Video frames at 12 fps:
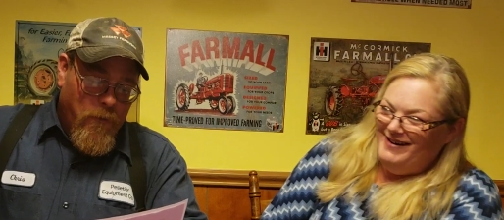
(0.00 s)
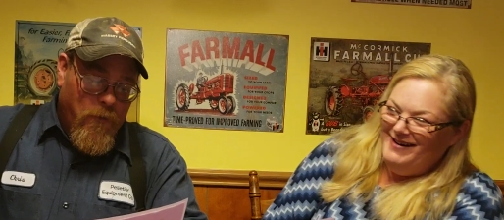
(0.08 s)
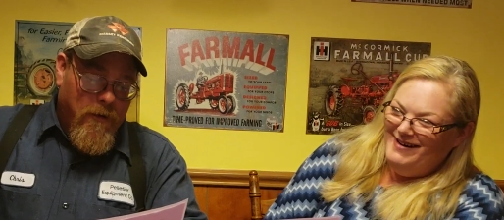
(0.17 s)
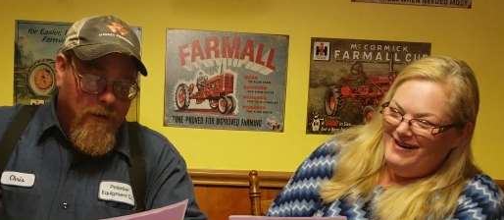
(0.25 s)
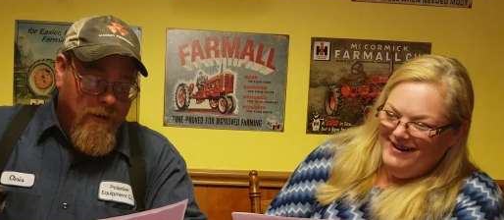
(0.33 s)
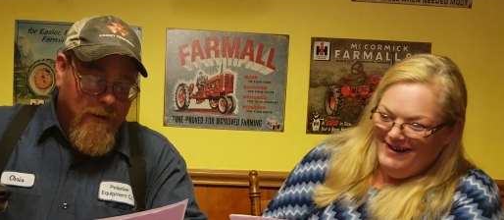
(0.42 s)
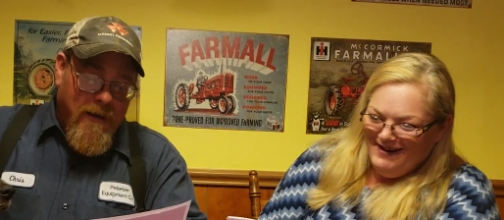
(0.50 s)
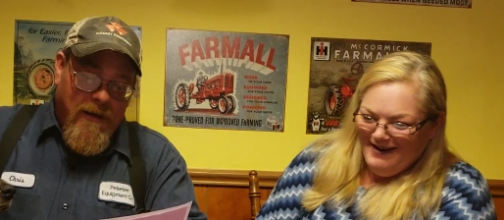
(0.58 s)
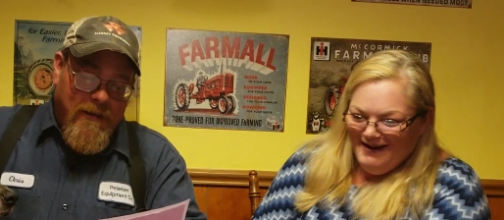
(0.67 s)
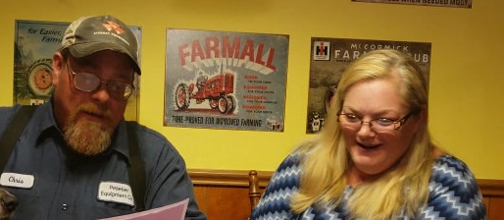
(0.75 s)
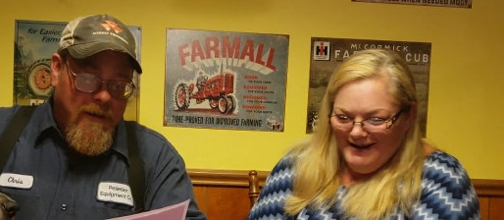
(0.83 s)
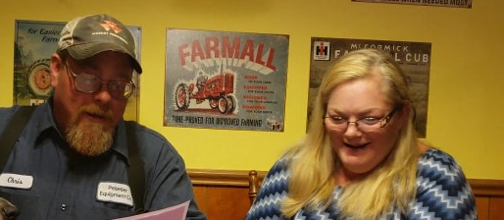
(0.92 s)
Speaker 1: what now,
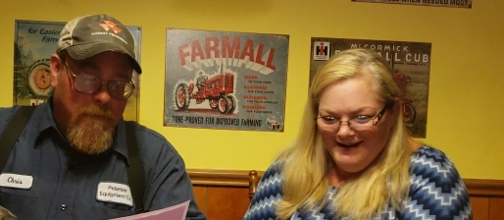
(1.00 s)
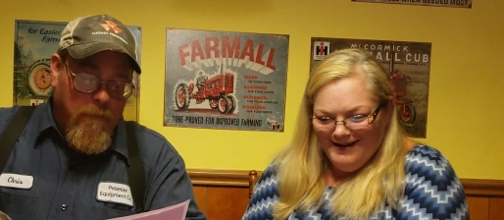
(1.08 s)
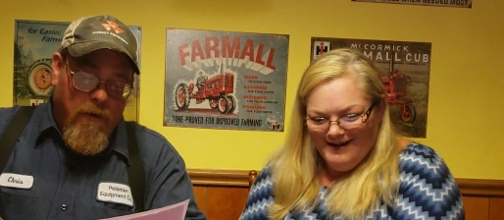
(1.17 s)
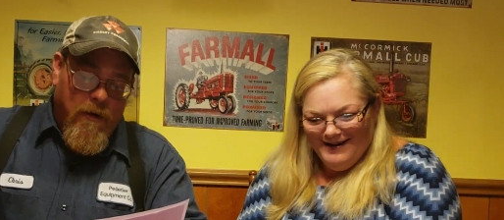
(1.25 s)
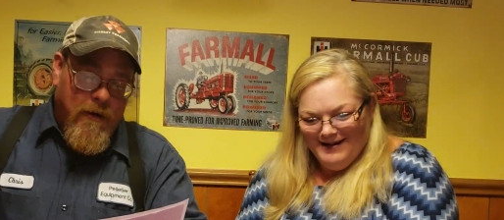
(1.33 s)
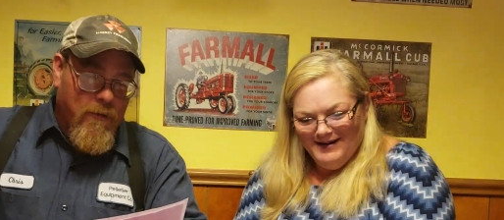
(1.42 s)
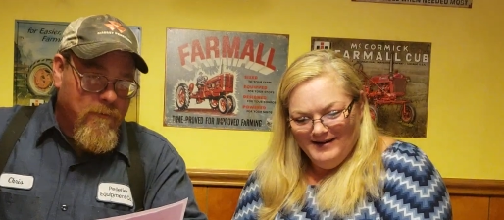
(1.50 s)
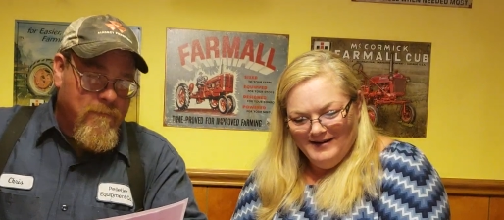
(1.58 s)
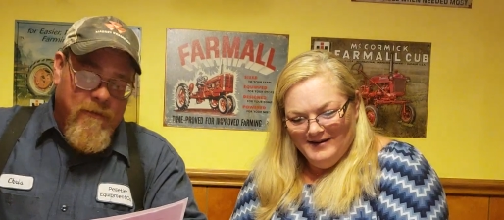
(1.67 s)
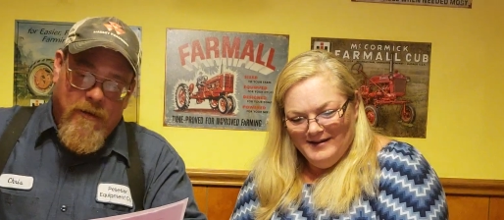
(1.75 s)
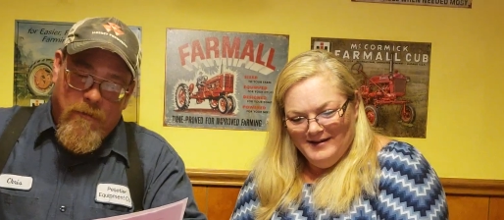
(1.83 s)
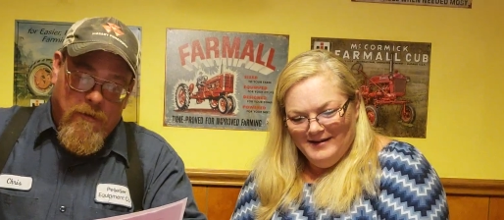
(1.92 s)
King Brown?
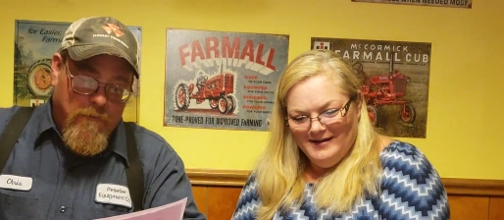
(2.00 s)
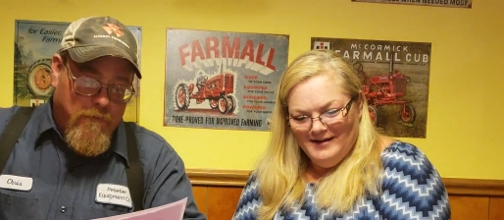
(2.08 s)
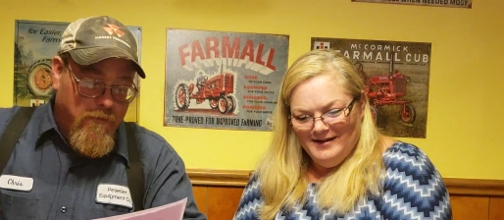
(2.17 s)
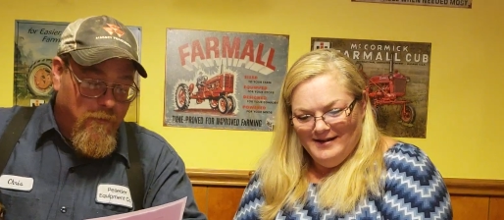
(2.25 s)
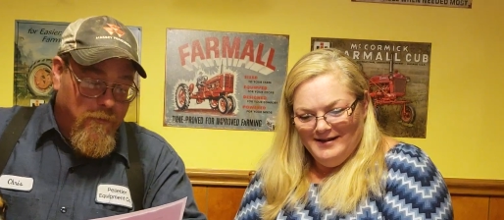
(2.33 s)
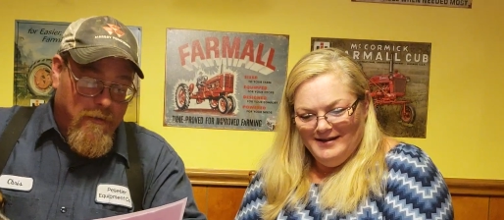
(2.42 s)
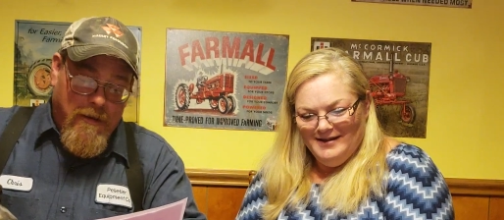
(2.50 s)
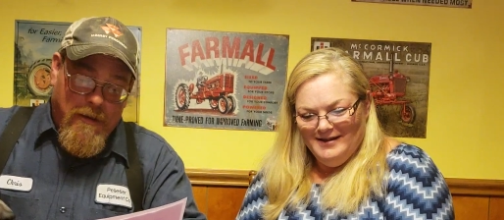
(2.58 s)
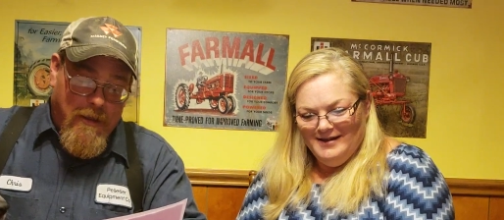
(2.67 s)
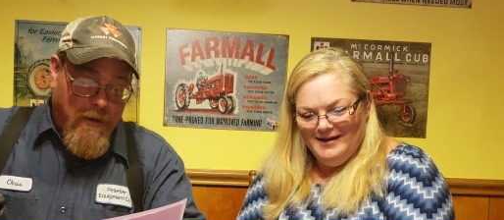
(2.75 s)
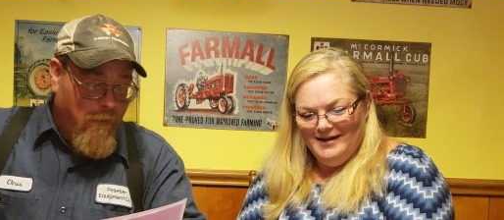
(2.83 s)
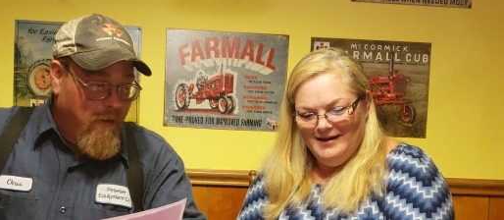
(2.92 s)
I don't have a
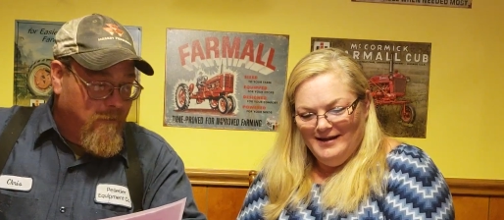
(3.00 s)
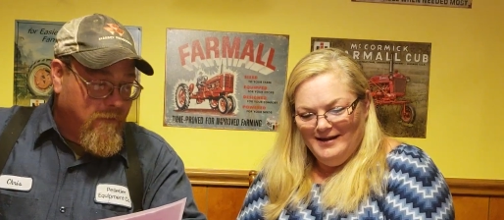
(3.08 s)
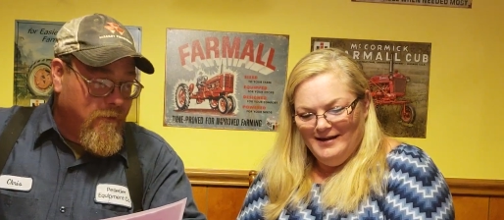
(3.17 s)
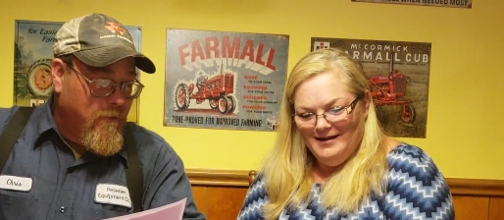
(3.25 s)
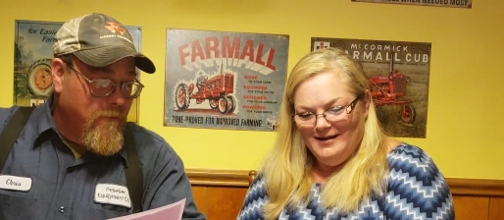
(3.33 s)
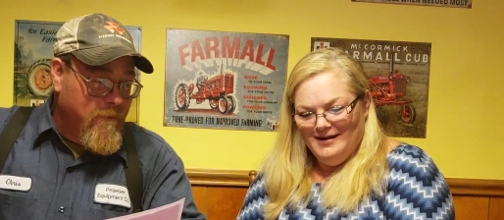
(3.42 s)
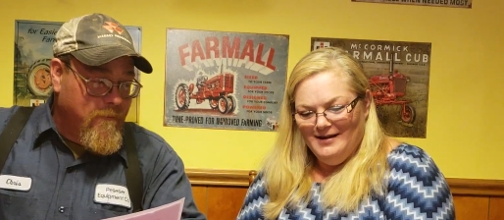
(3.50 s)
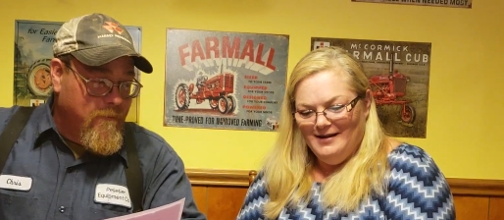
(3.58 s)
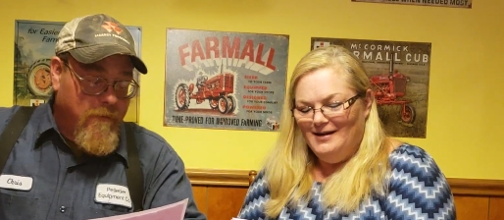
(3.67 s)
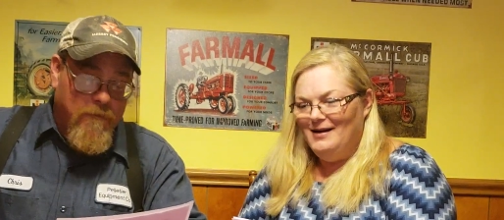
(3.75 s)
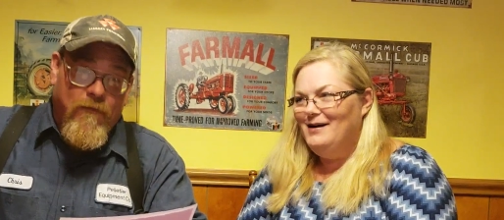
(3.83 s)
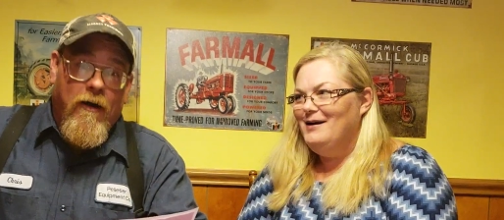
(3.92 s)
I don't have a clue
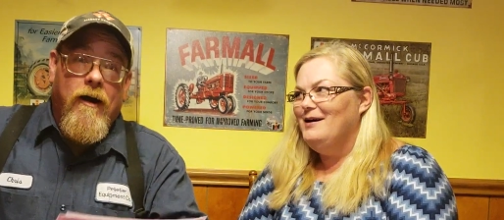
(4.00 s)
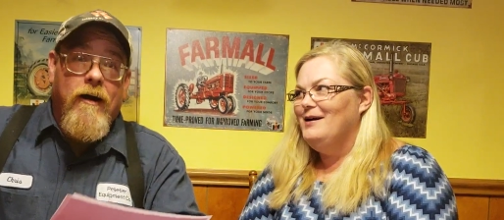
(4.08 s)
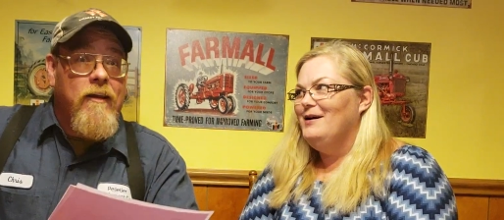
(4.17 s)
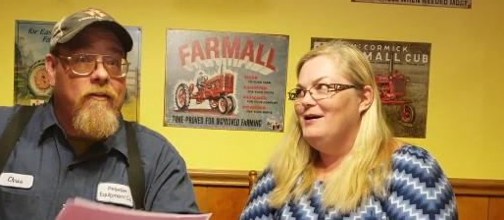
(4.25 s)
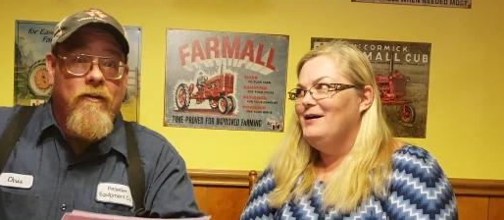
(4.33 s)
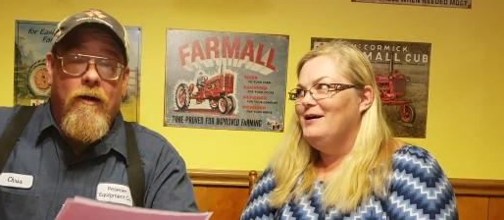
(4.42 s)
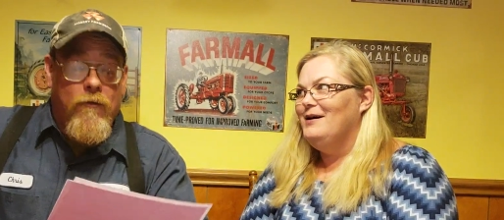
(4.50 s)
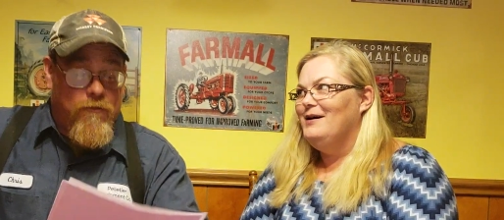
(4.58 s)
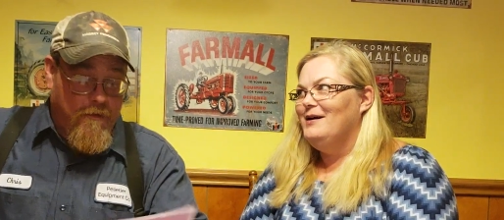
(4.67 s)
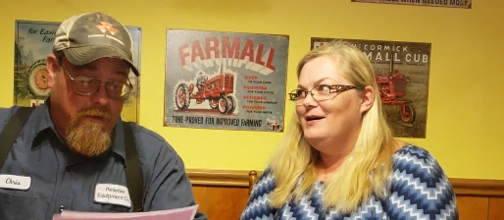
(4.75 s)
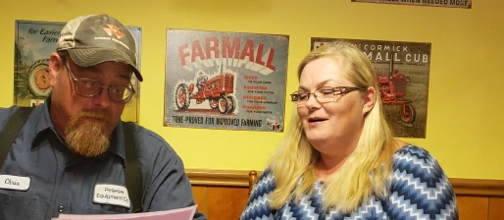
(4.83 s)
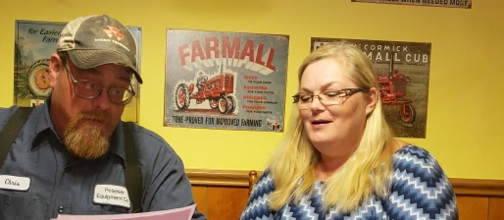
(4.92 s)
the foggiest
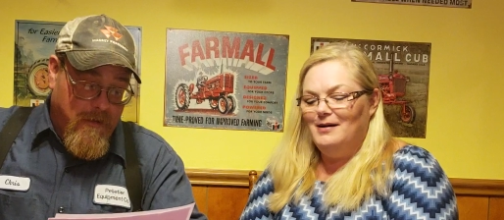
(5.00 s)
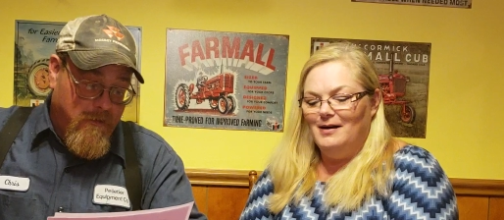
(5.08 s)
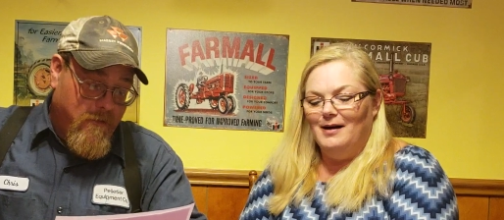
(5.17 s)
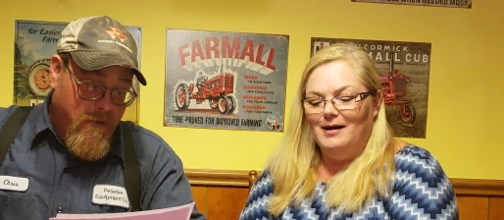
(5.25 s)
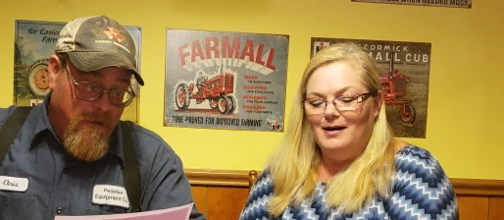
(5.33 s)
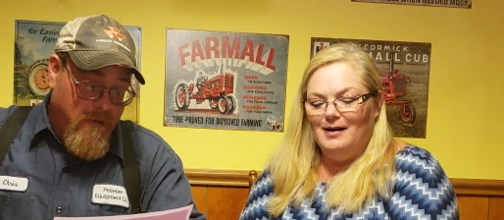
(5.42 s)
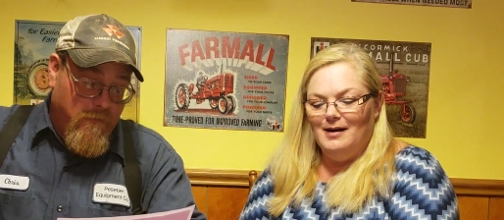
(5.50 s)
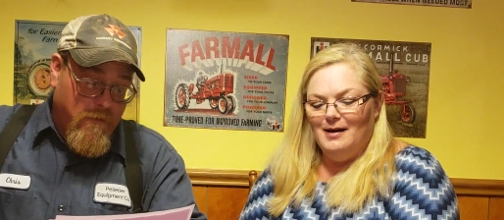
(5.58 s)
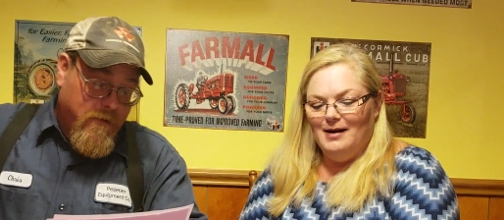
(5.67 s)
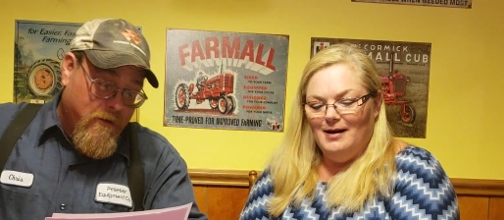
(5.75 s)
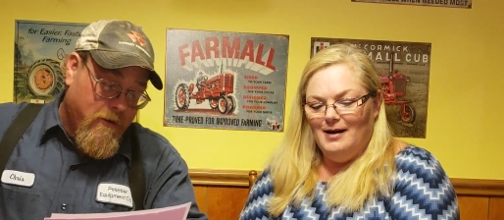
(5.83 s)
notion even I did not have what it